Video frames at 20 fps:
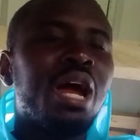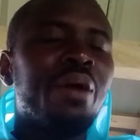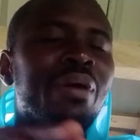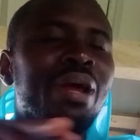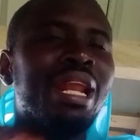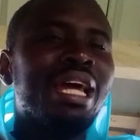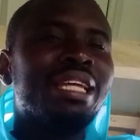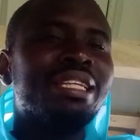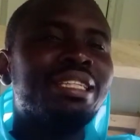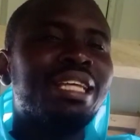I
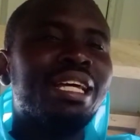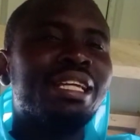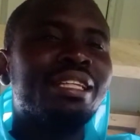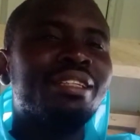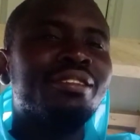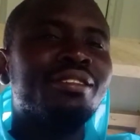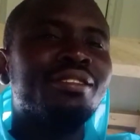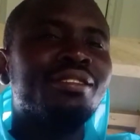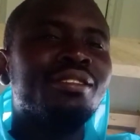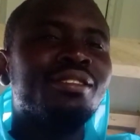realized
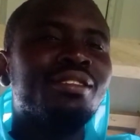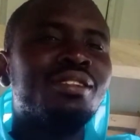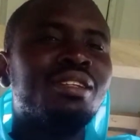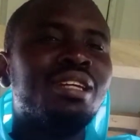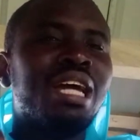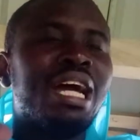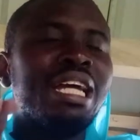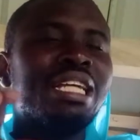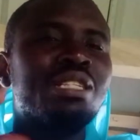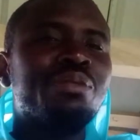that
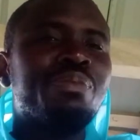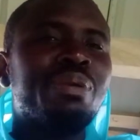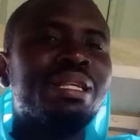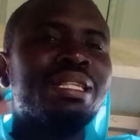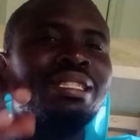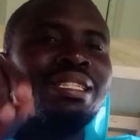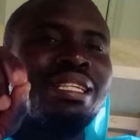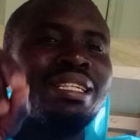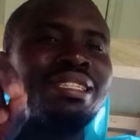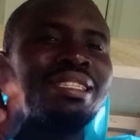I
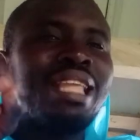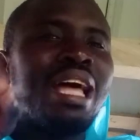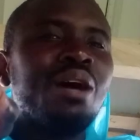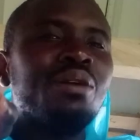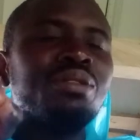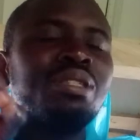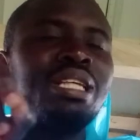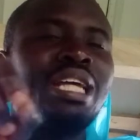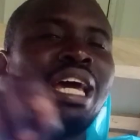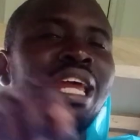spent
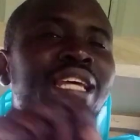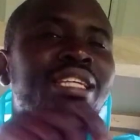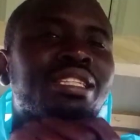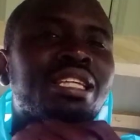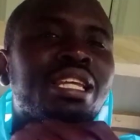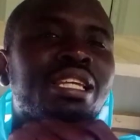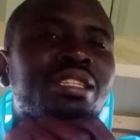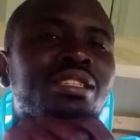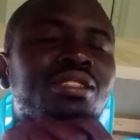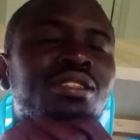6,000 Ghana
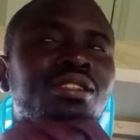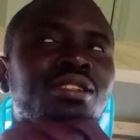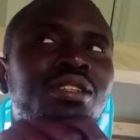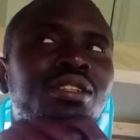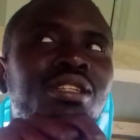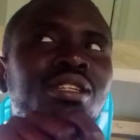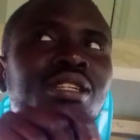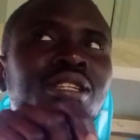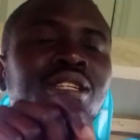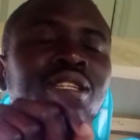cedis.
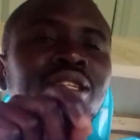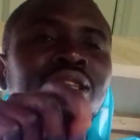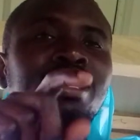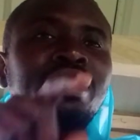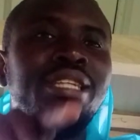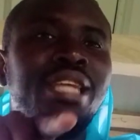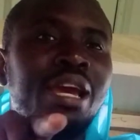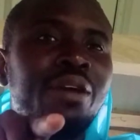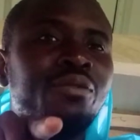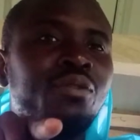
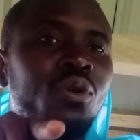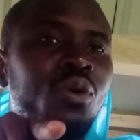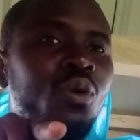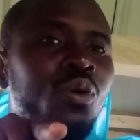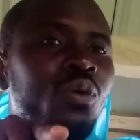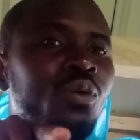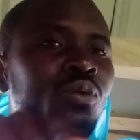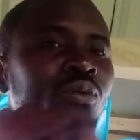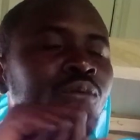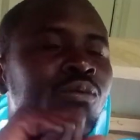
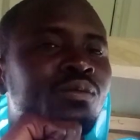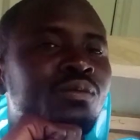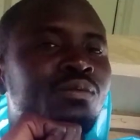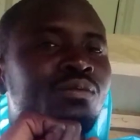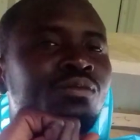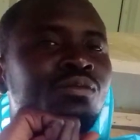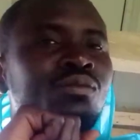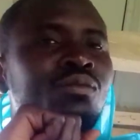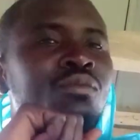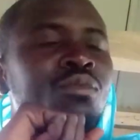Therefore,
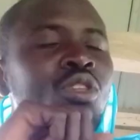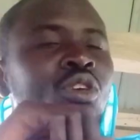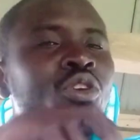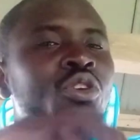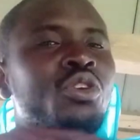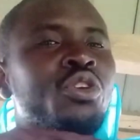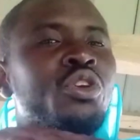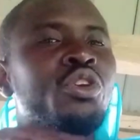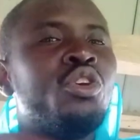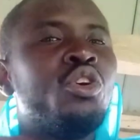
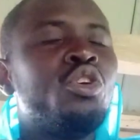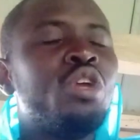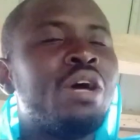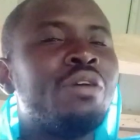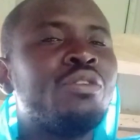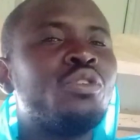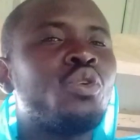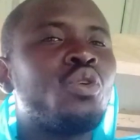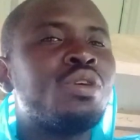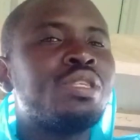you know you
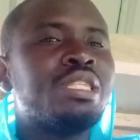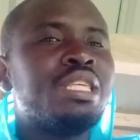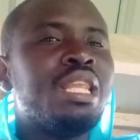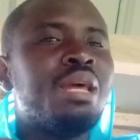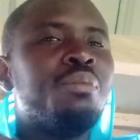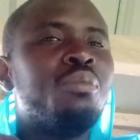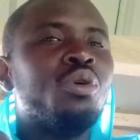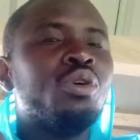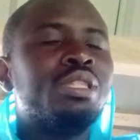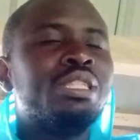have to
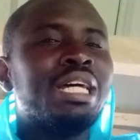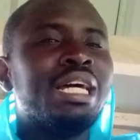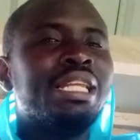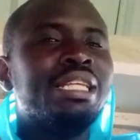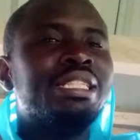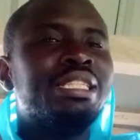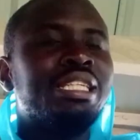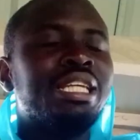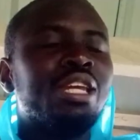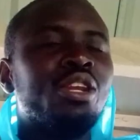consider
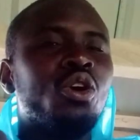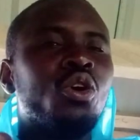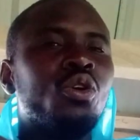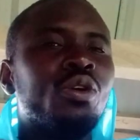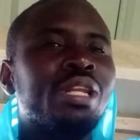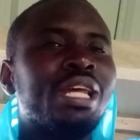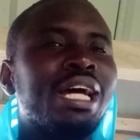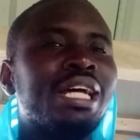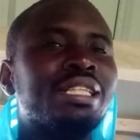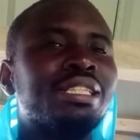mortality and
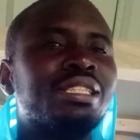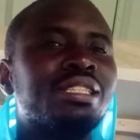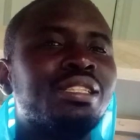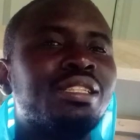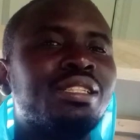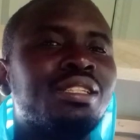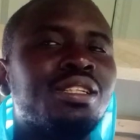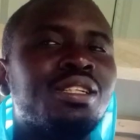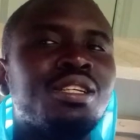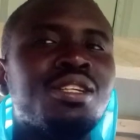all that.
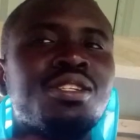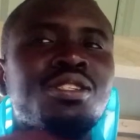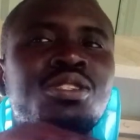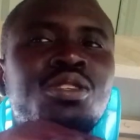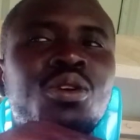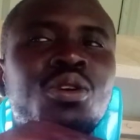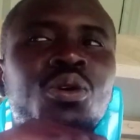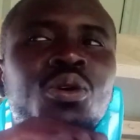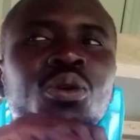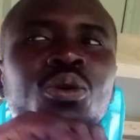
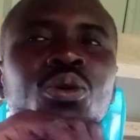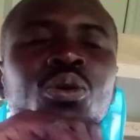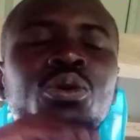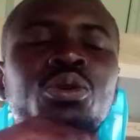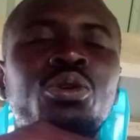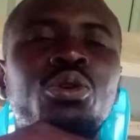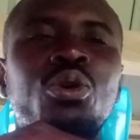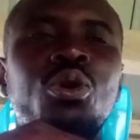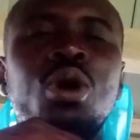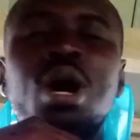So
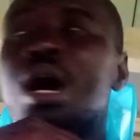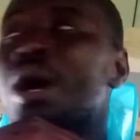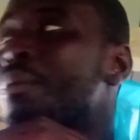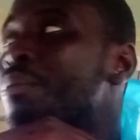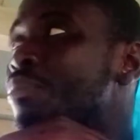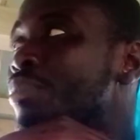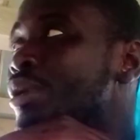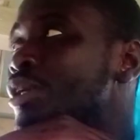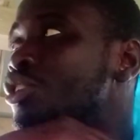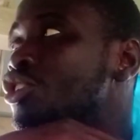you
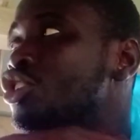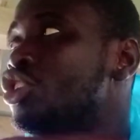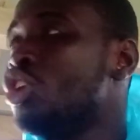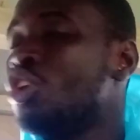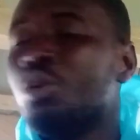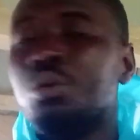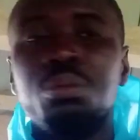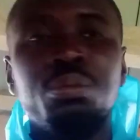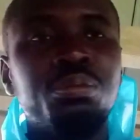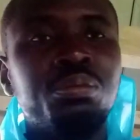
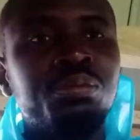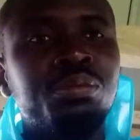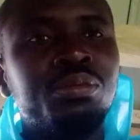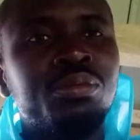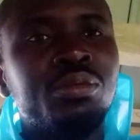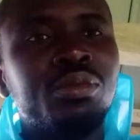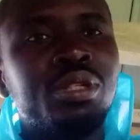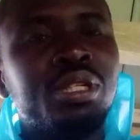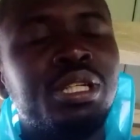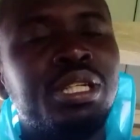presume
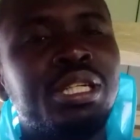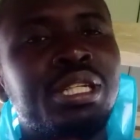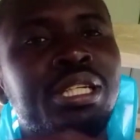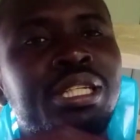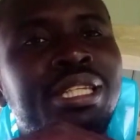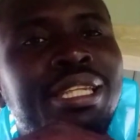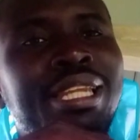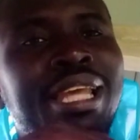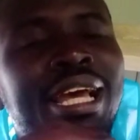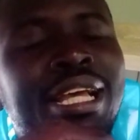
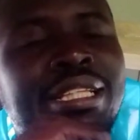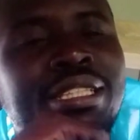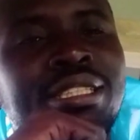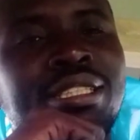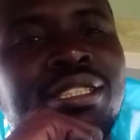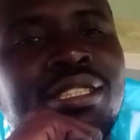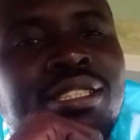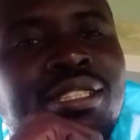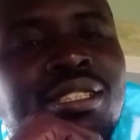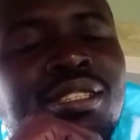that
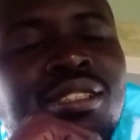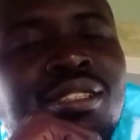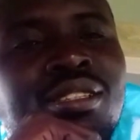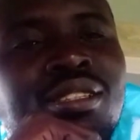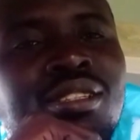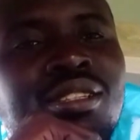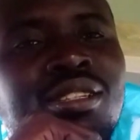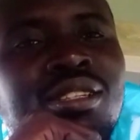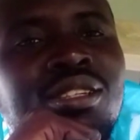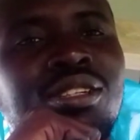
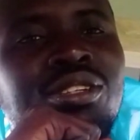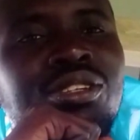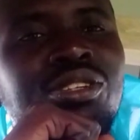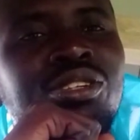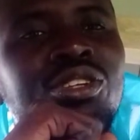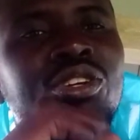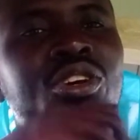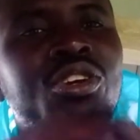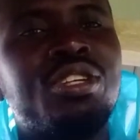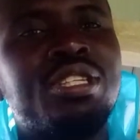
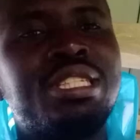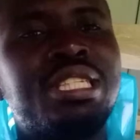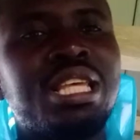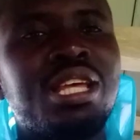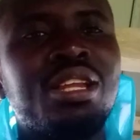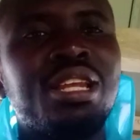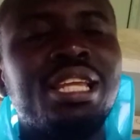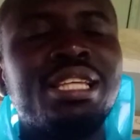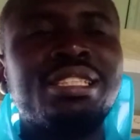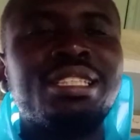you're going to
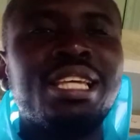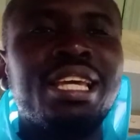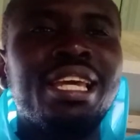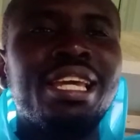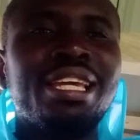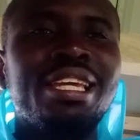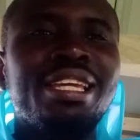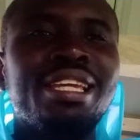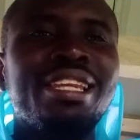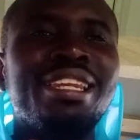sell, let's
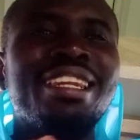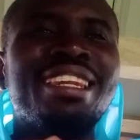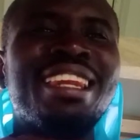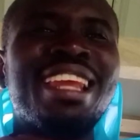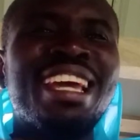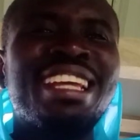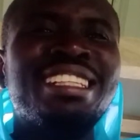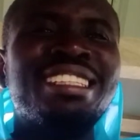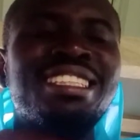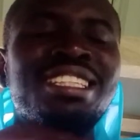say,
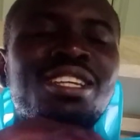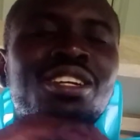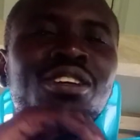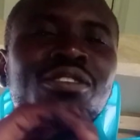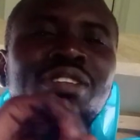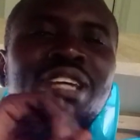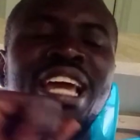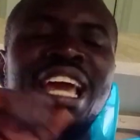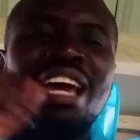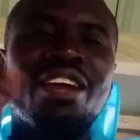90
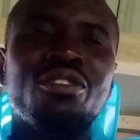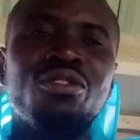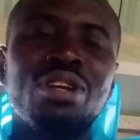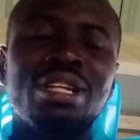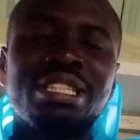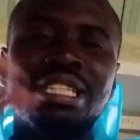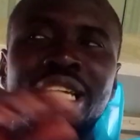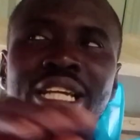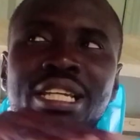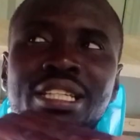of the
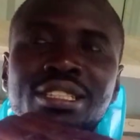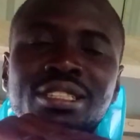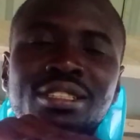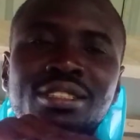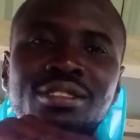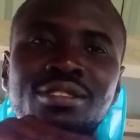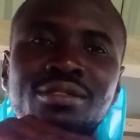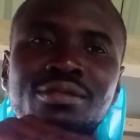100 chickens.